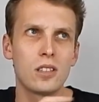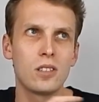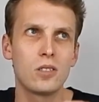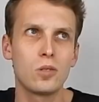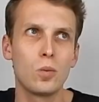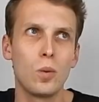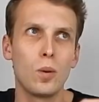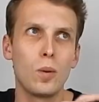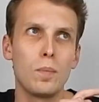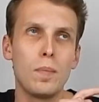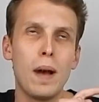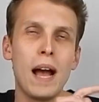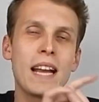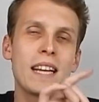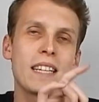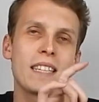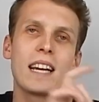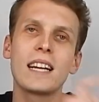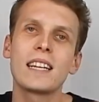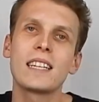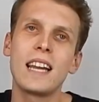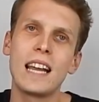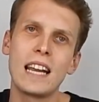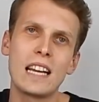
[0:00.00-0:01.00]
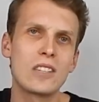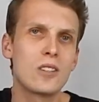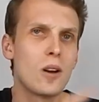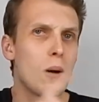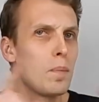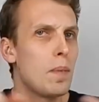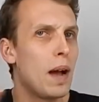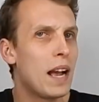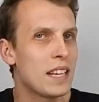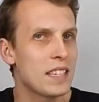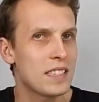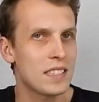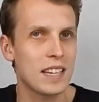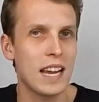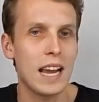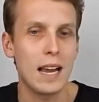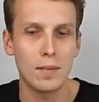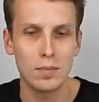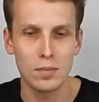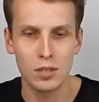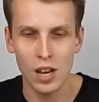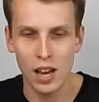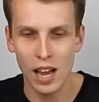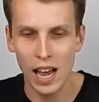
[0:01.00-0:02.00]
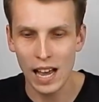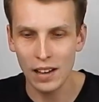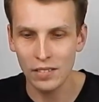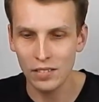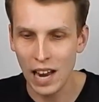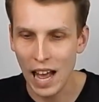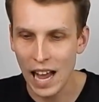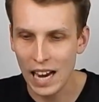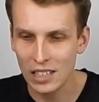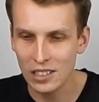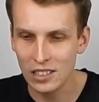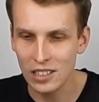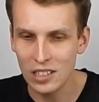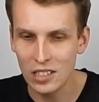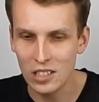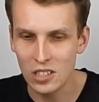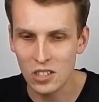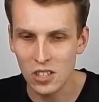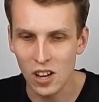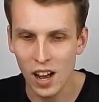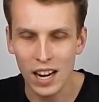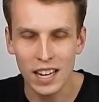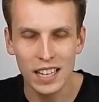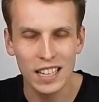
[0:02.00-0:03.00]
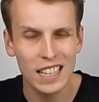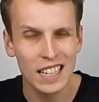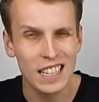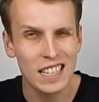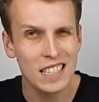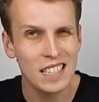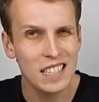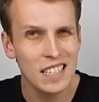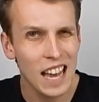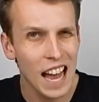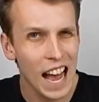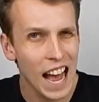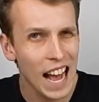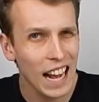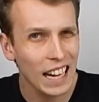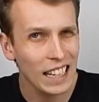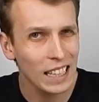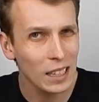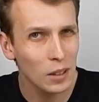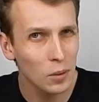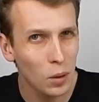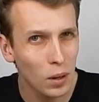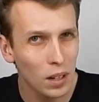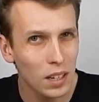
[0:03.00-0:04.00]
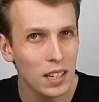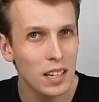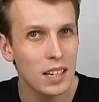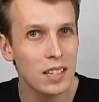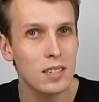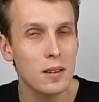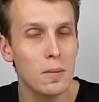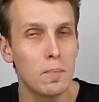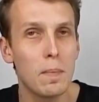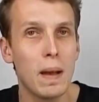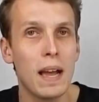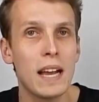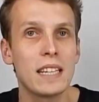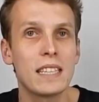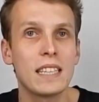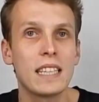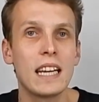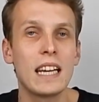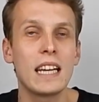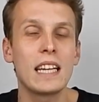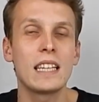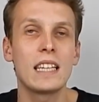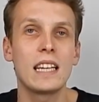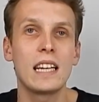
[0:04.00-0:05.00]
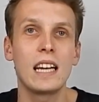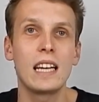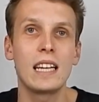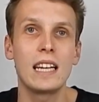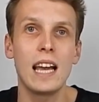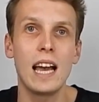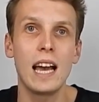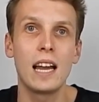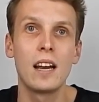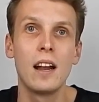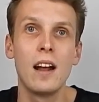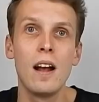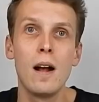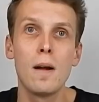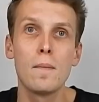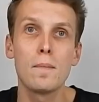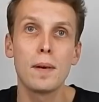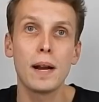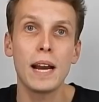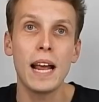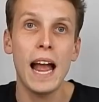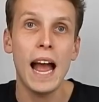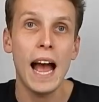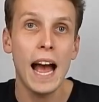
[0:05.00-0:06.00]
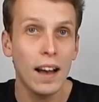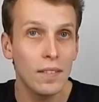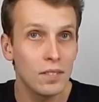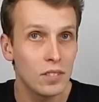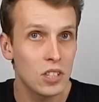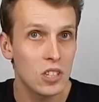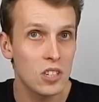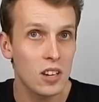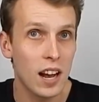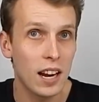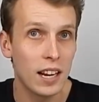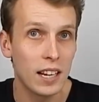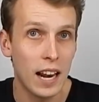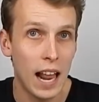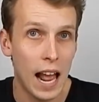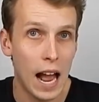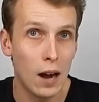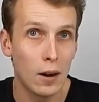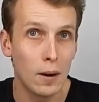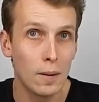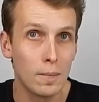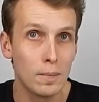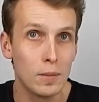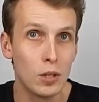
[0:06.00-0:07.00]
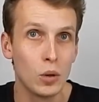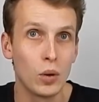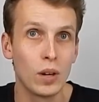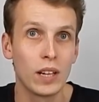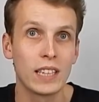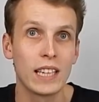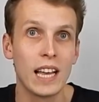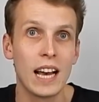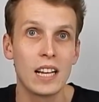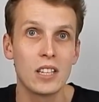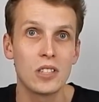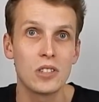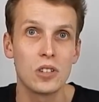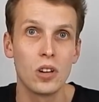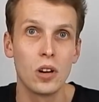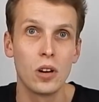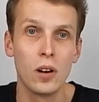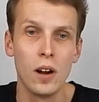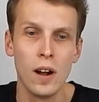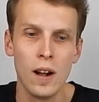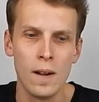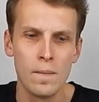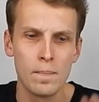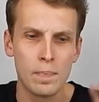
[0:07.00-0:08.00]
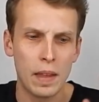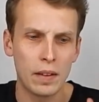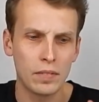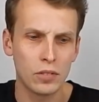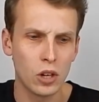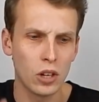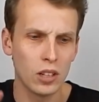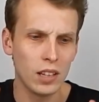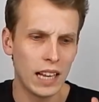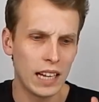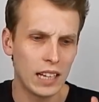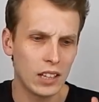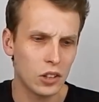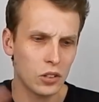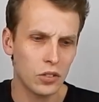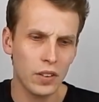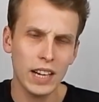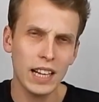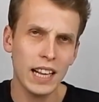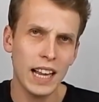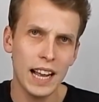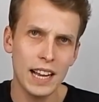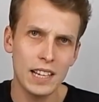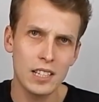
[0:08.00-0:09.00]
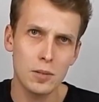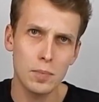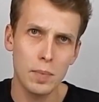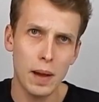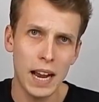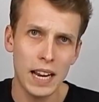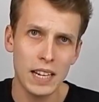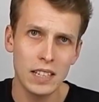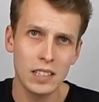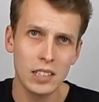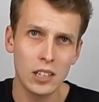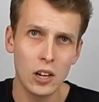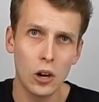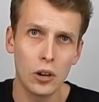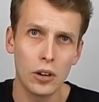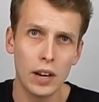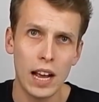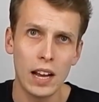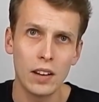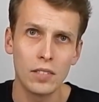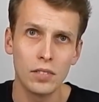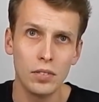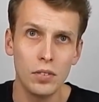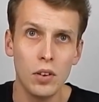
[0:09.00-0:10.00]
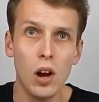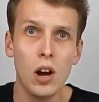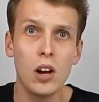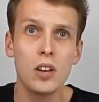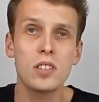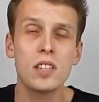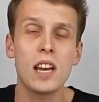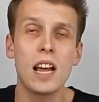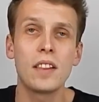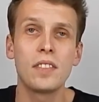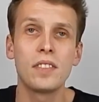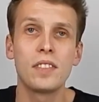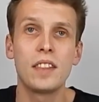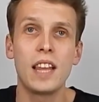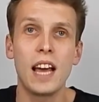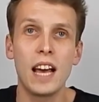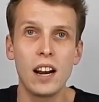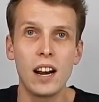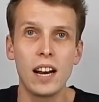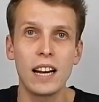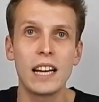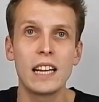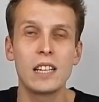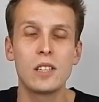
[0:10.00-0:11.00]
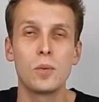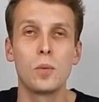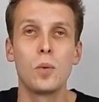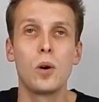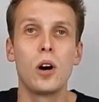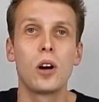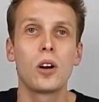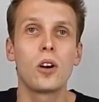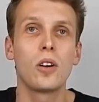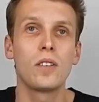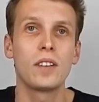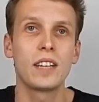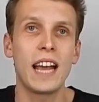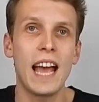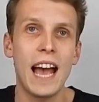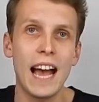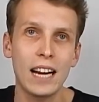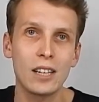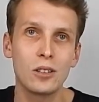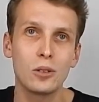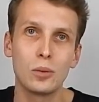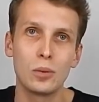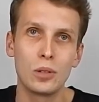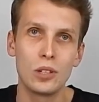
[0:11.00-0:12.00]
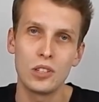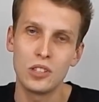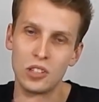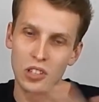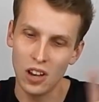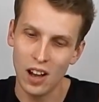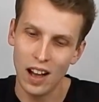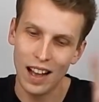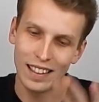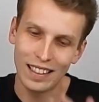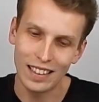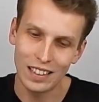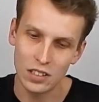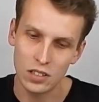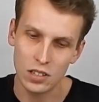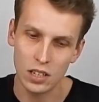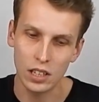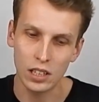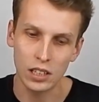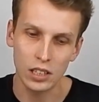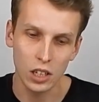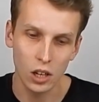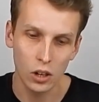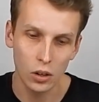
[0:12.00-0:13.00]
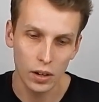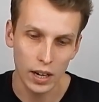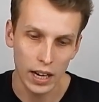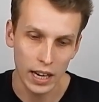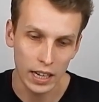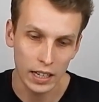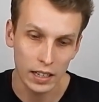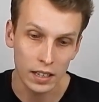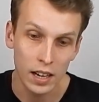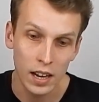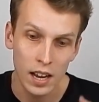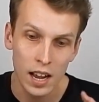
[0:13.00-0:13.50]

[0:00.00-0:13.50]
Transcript: Well, paint techniques, not paint schemes. I haven't actually decided exactly what it is I'm painting in here yet, but I have decided how I'm doing that. So I've got like 3 layers of paint to go down first, and then I need to work on the actual design that's going to go in.